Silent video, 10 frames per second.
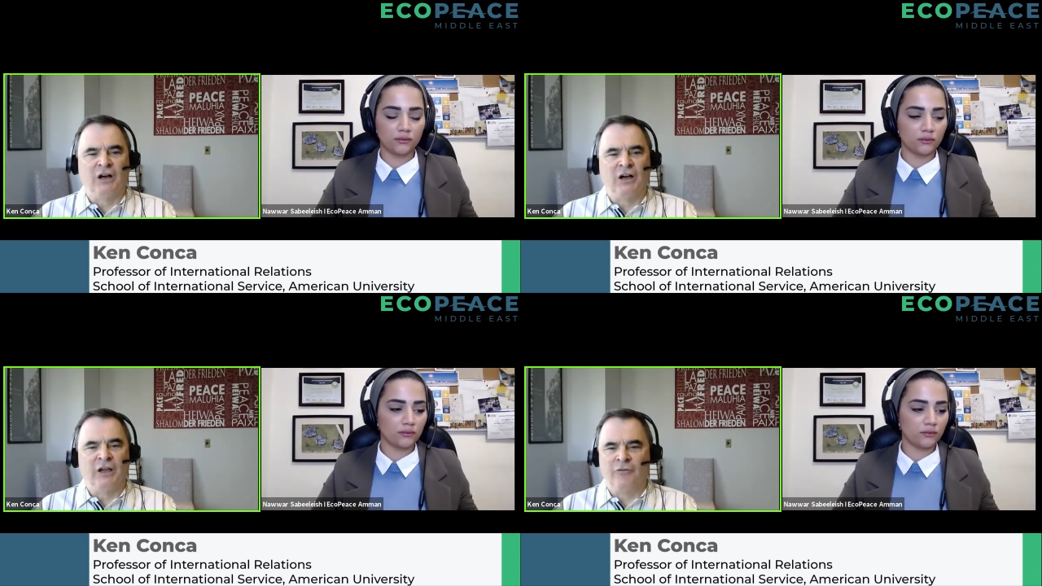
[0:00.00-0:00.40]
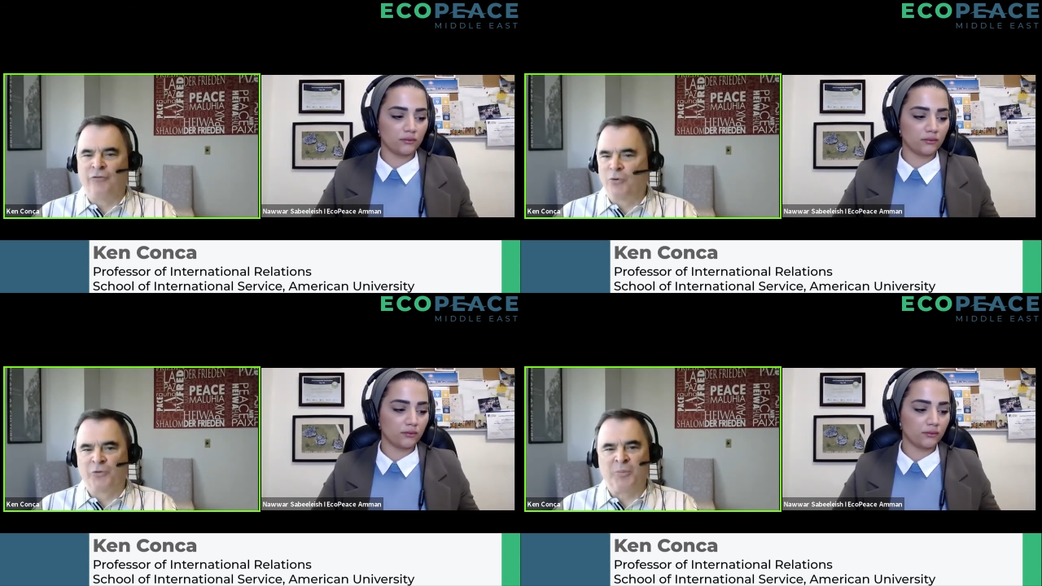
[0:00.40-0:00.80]
Speaker 1: uh,
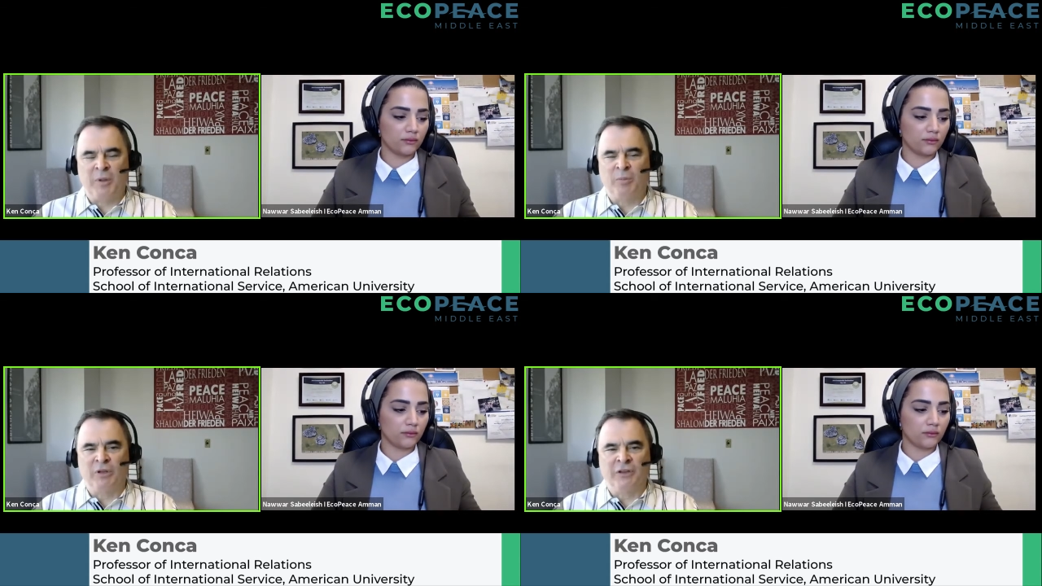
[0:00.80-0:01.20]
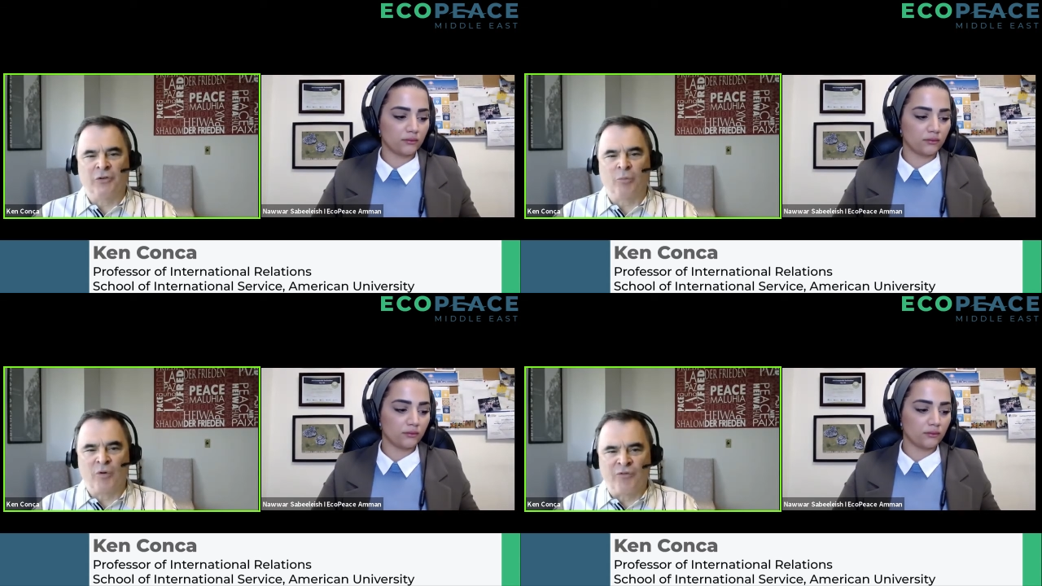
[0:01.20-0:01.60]
and force people
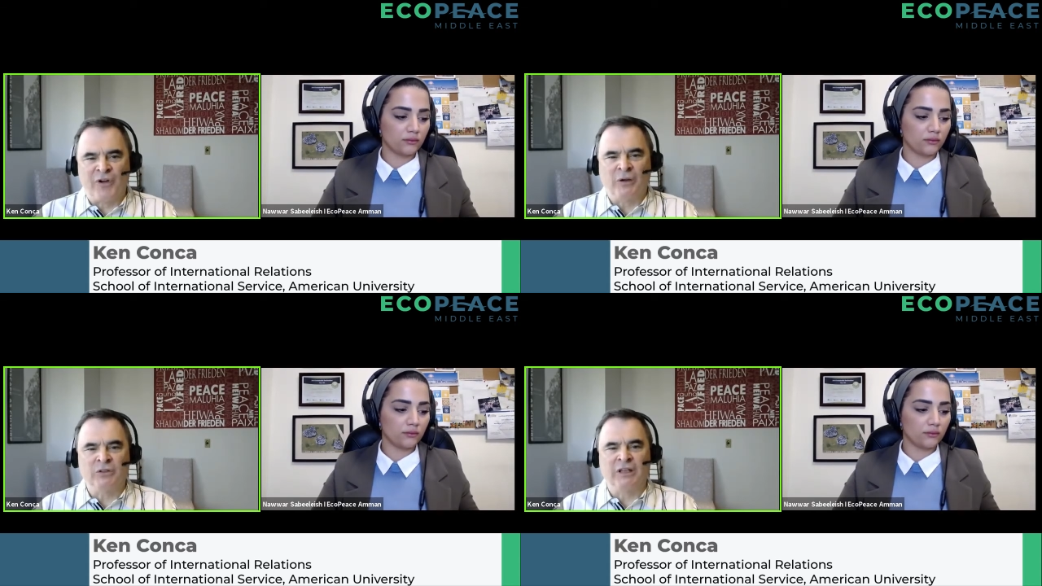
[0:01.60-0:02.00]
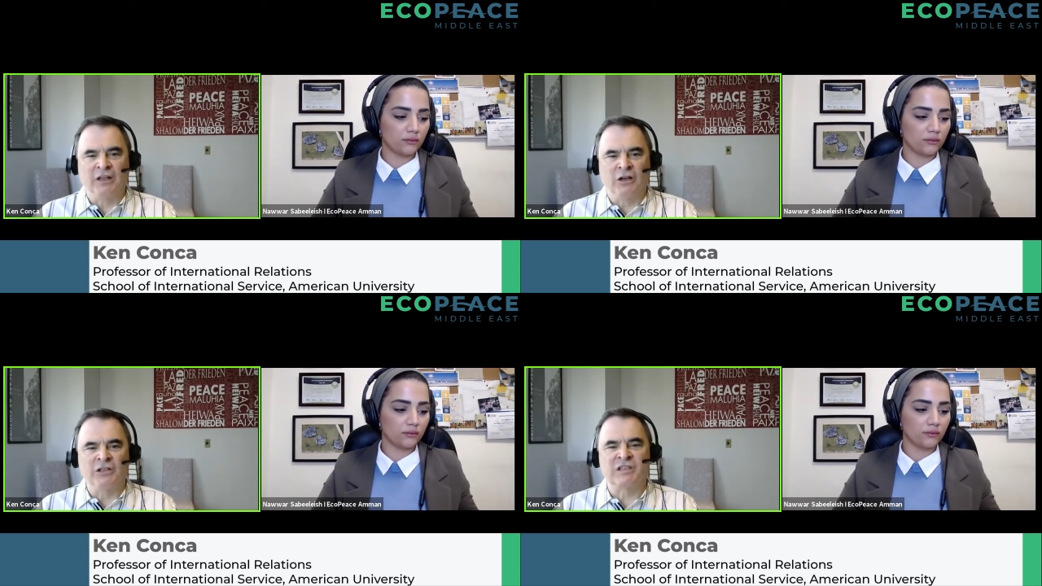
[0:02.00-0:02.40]
into
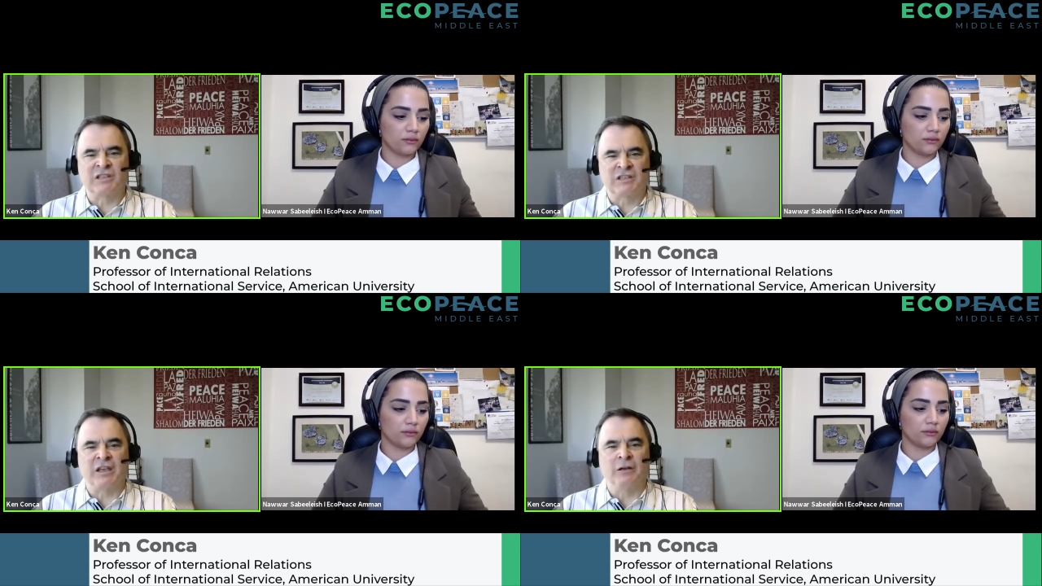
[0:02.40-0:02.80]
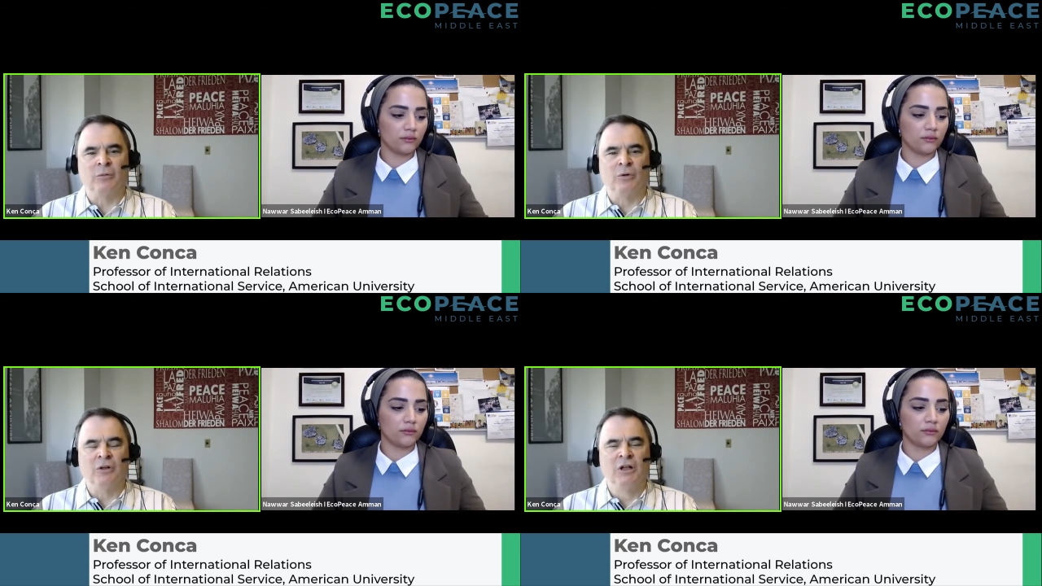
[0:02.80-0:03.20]
profoundly
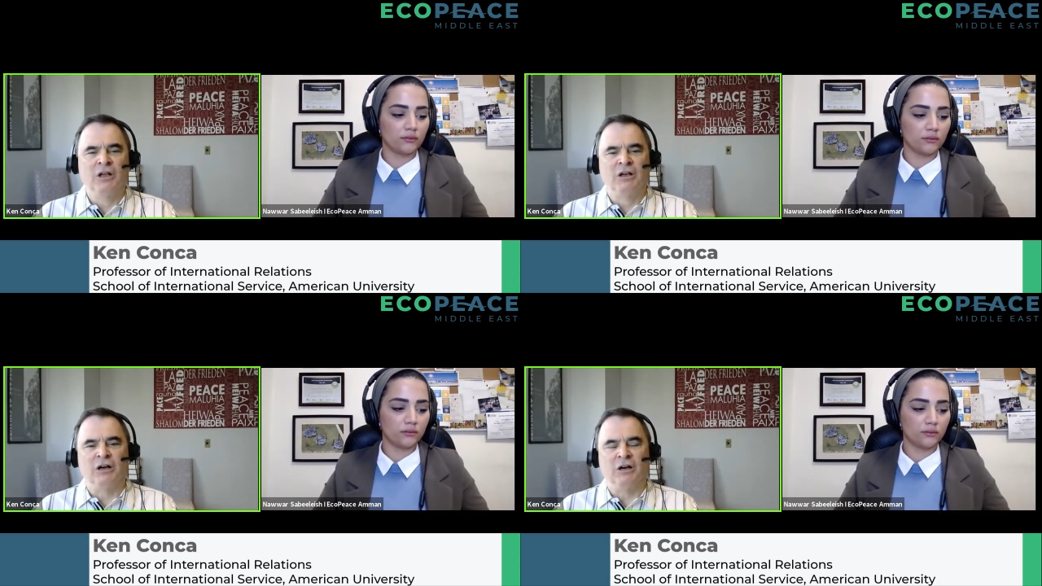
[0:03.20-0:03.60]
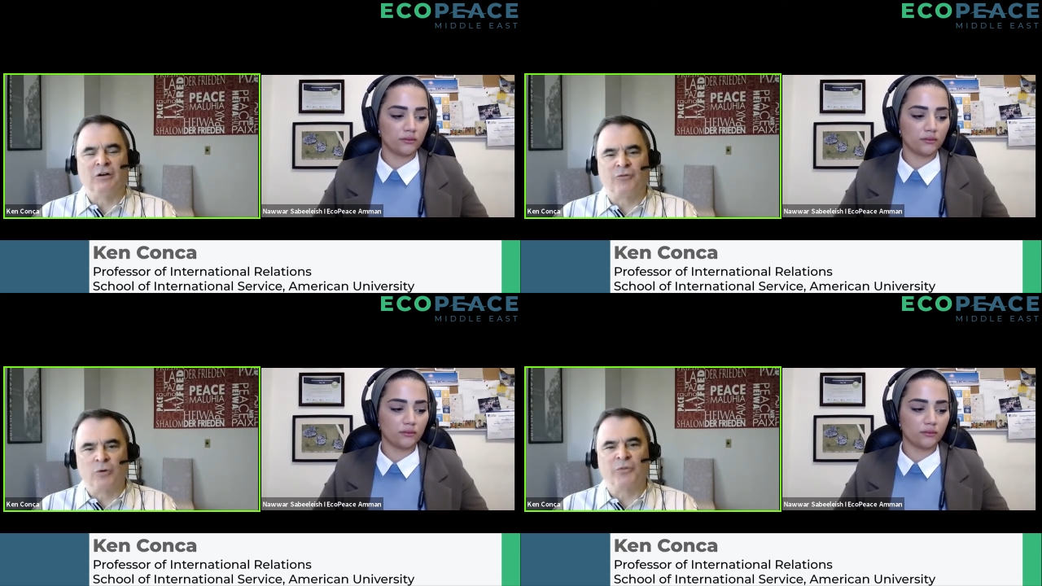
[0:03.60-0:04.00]
unsustainable
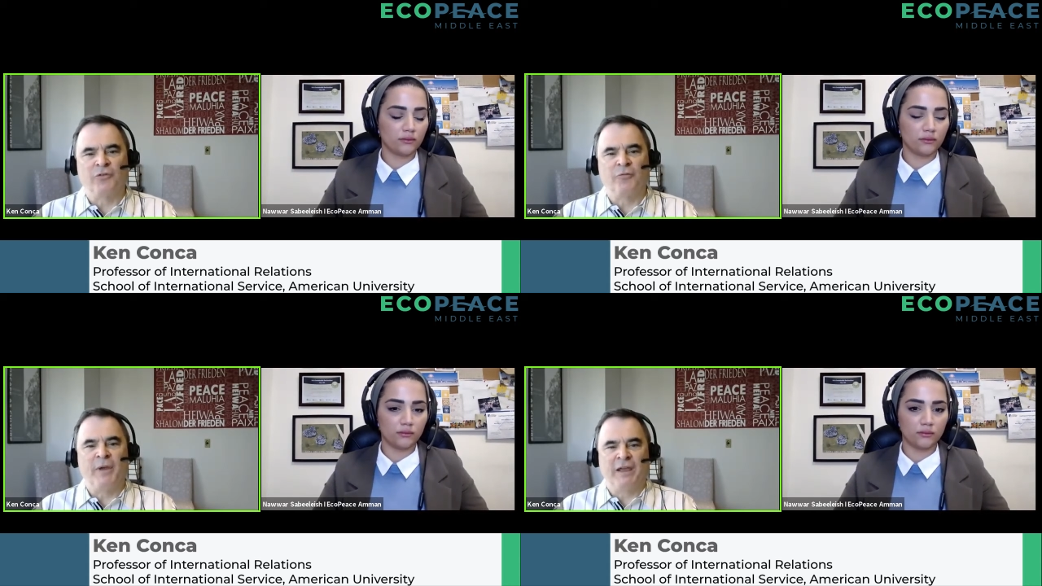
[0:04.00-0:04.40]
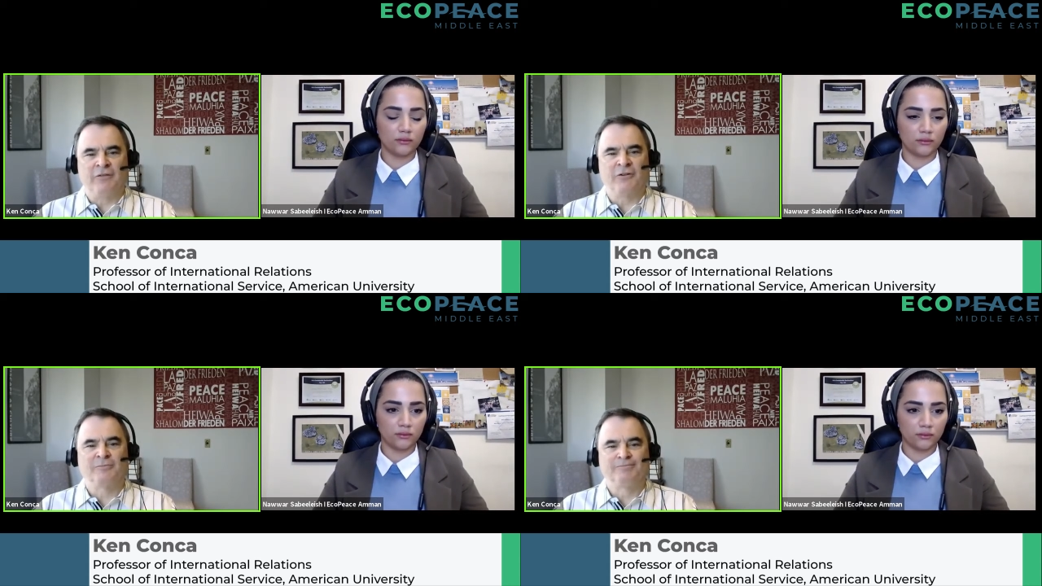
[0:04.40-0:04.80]
uh, forms of
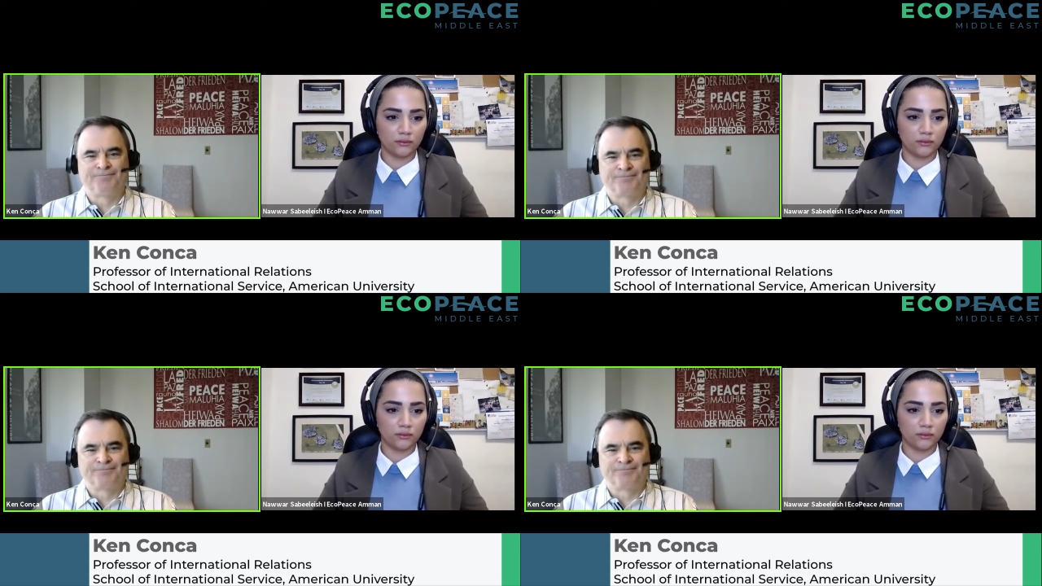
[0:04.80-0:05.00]
behavior.